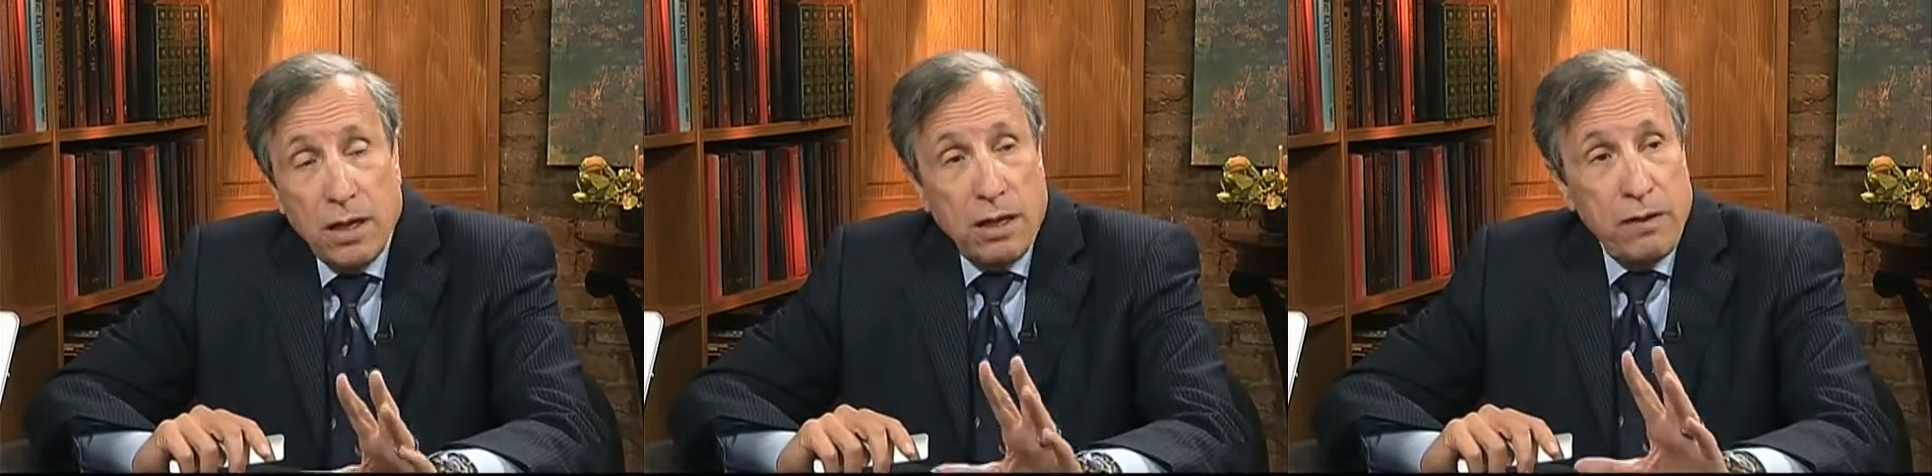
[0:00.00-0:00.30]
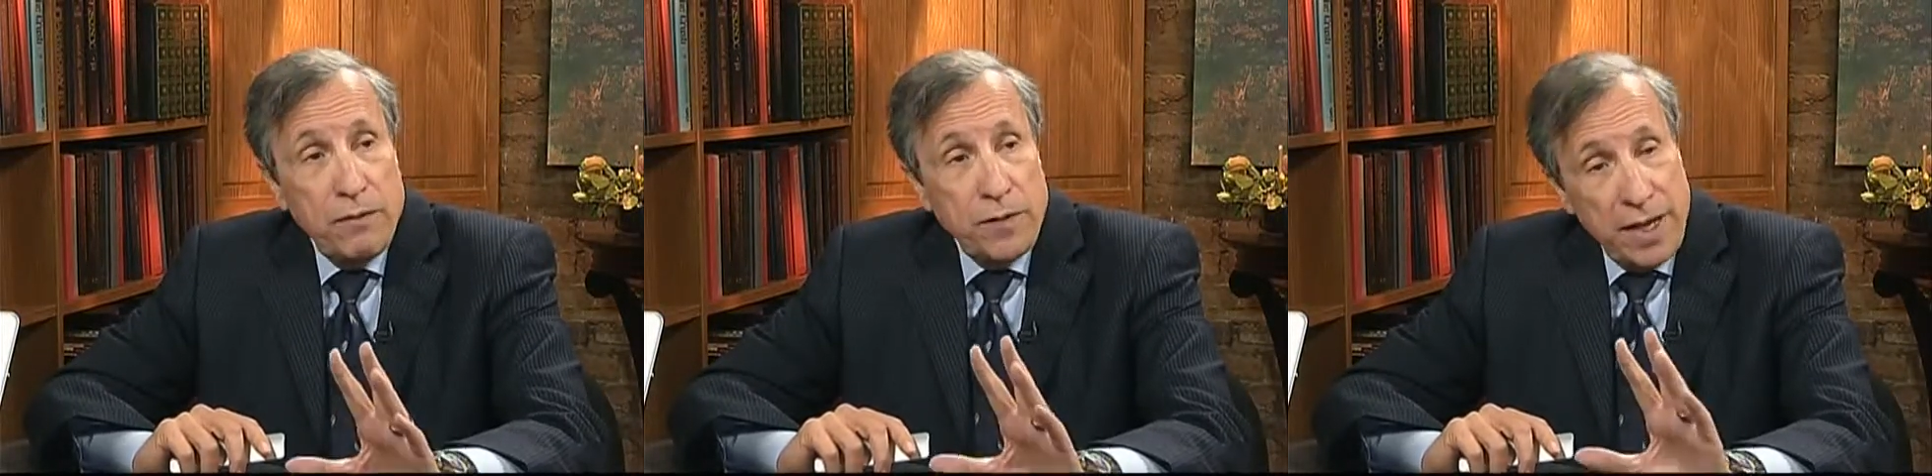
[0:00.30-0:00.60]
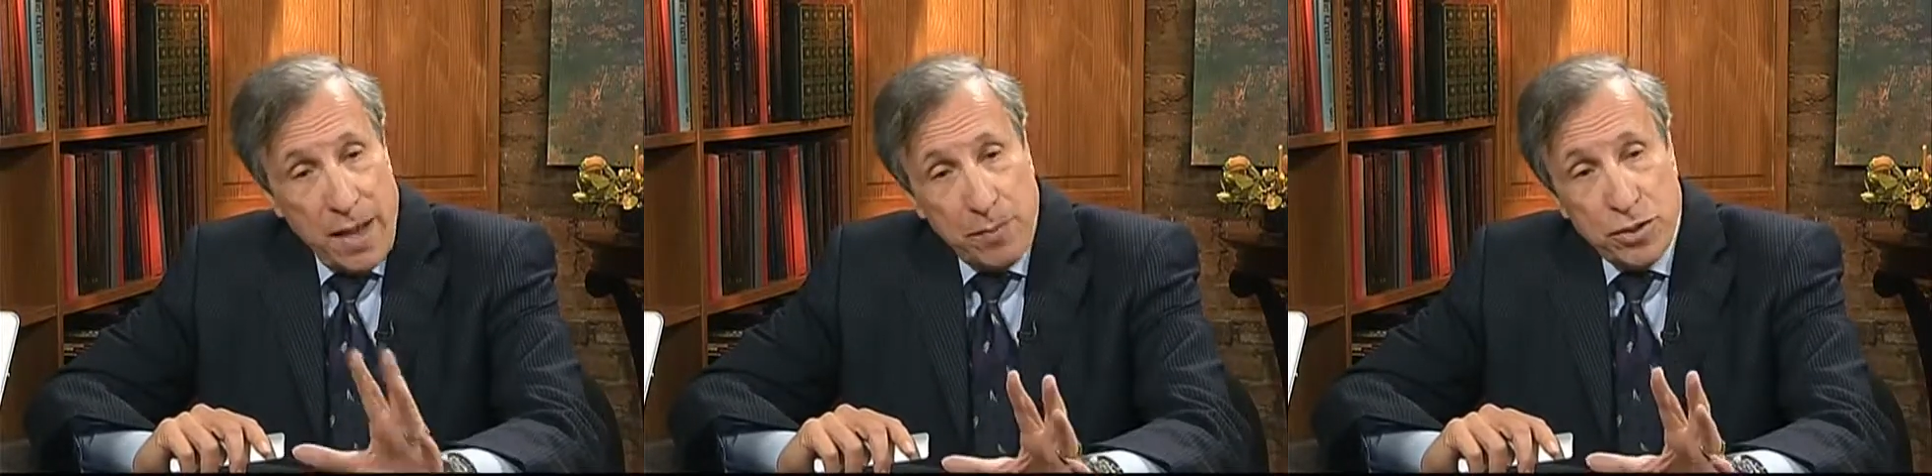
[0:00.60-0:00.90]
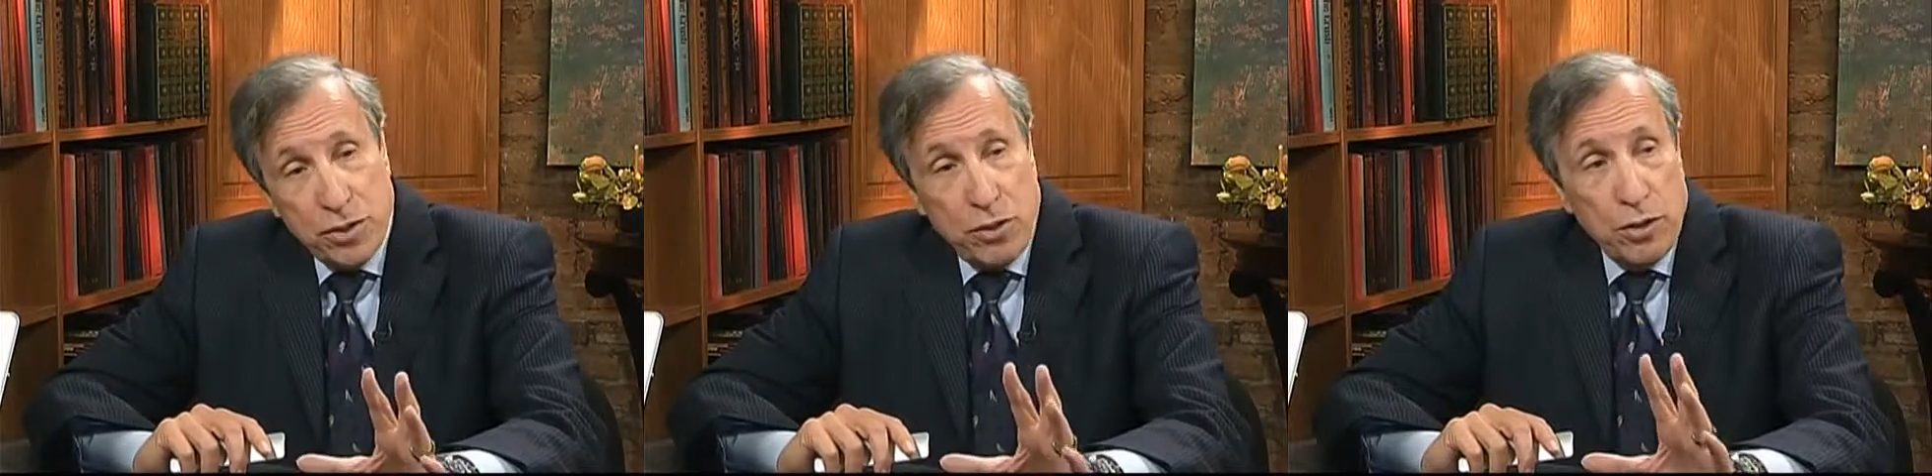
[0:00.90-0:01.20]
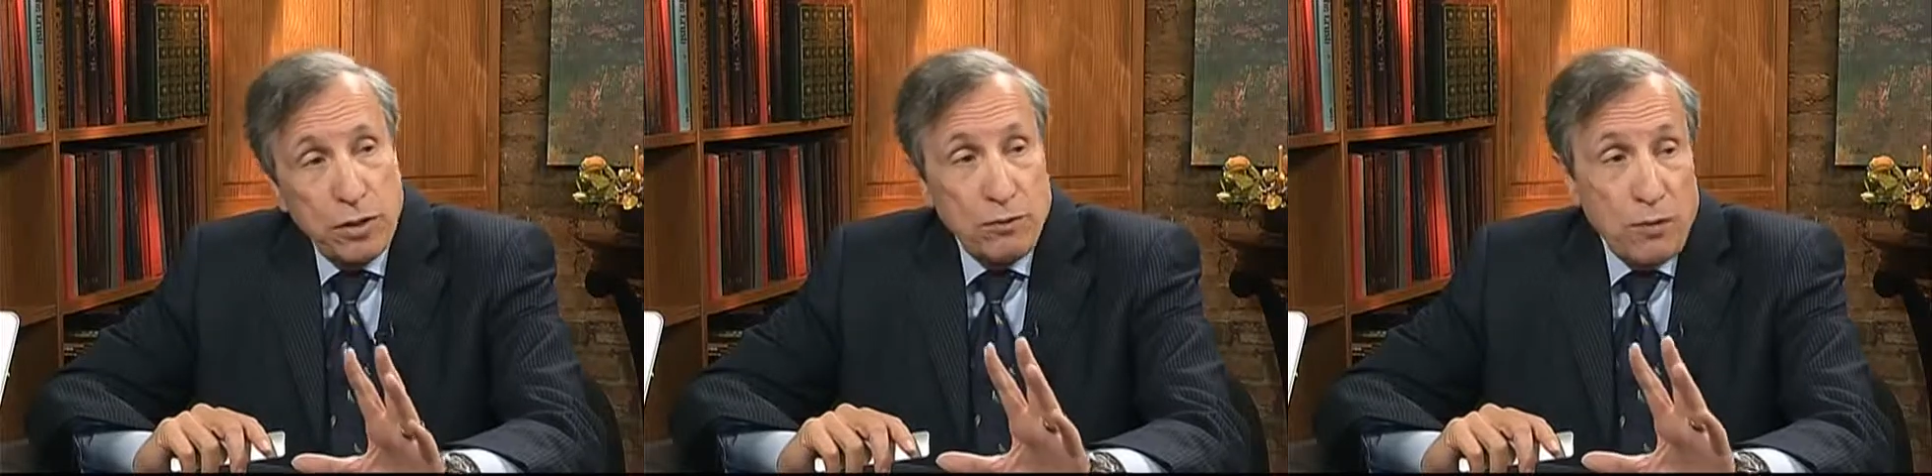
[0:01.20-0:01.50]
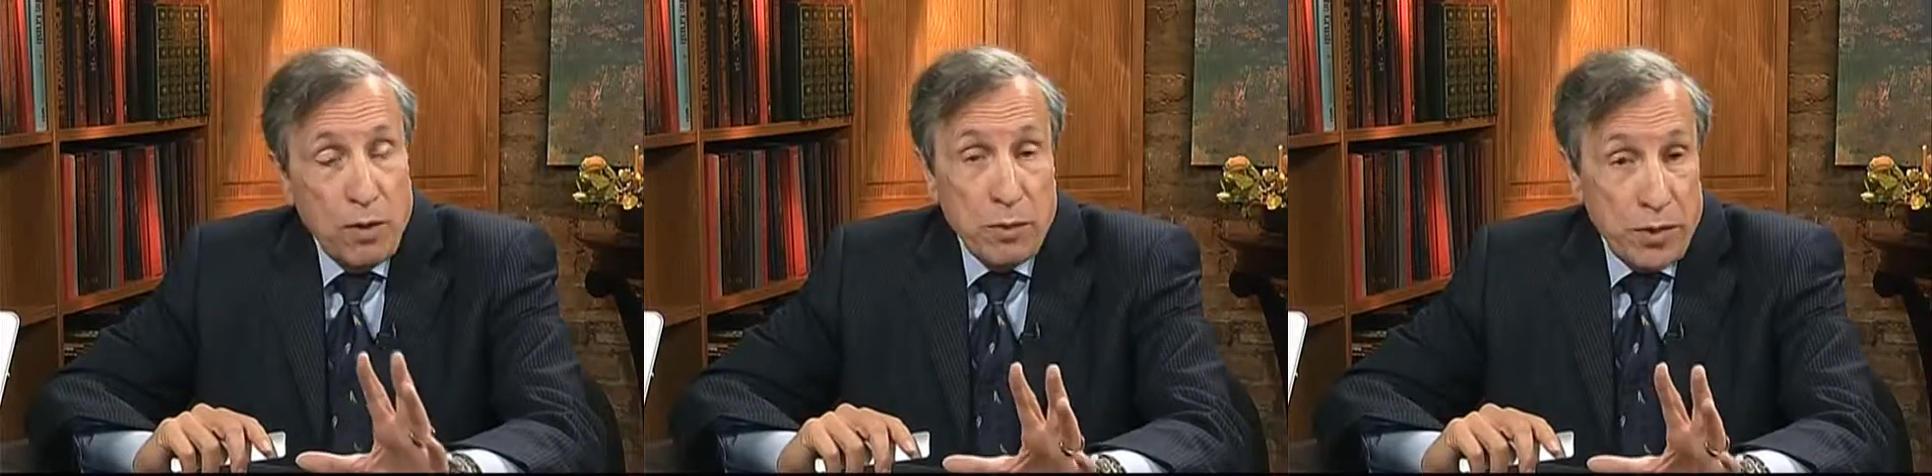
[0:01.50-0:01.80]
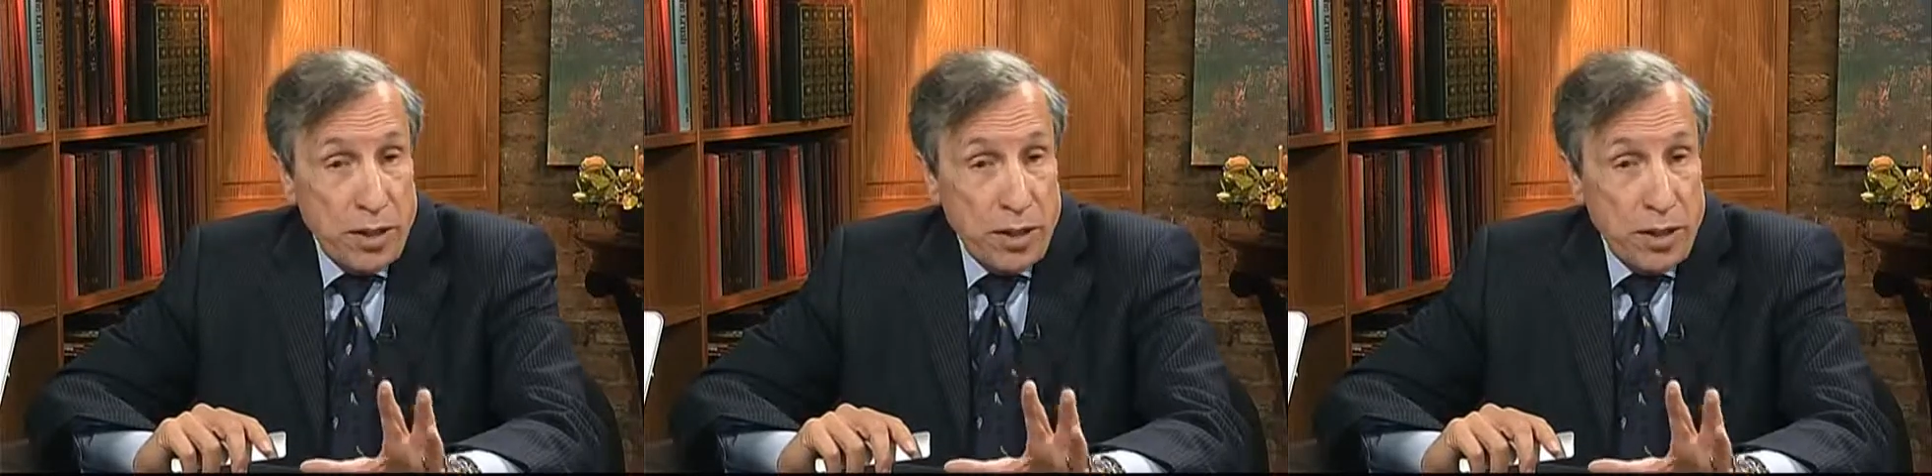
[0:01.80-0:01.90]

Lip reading: of an episode of what we